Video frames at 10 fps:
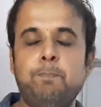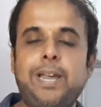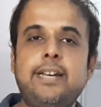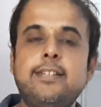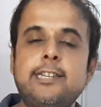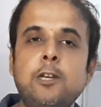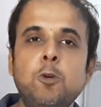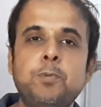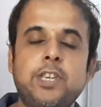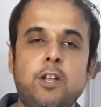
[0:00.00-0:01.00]
bends,
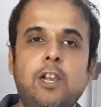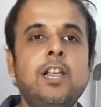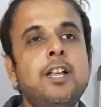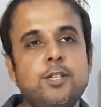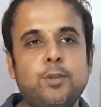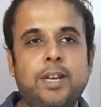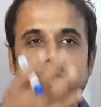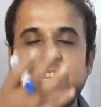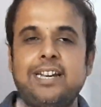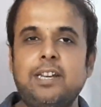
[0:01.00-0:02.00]
loops and all, so that we
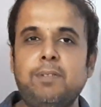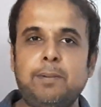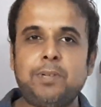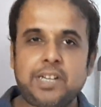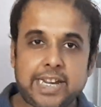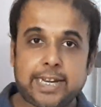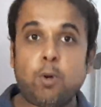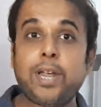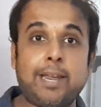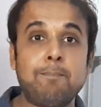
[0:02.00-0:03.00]
can develop the DNA.
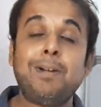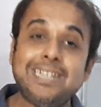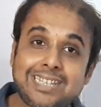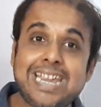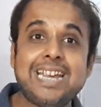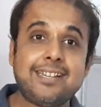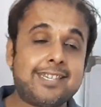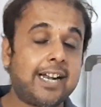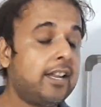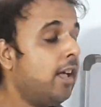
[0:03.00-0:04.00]
Okay, but the thing is
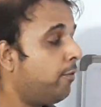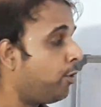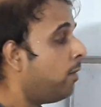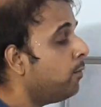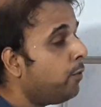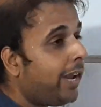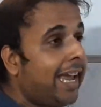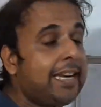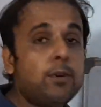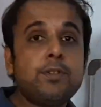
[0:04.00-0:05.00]
that from
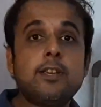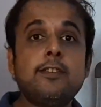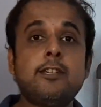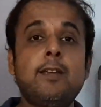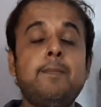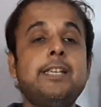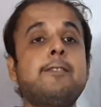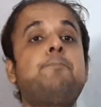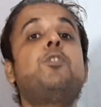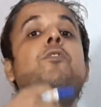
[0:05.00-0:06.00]
where your system is
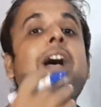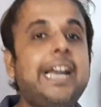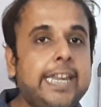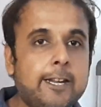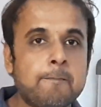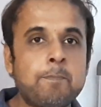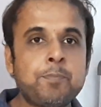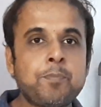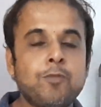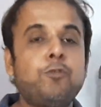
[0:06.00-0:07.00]
providing,
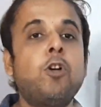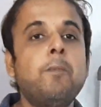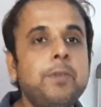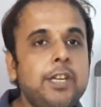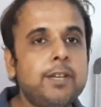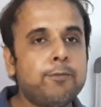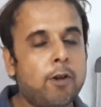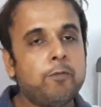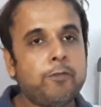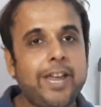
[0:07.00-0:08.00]

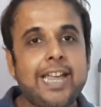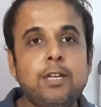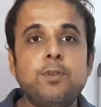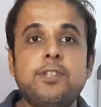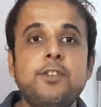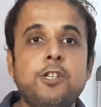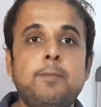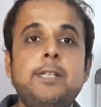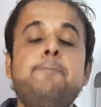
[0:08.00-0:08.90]
from where your system is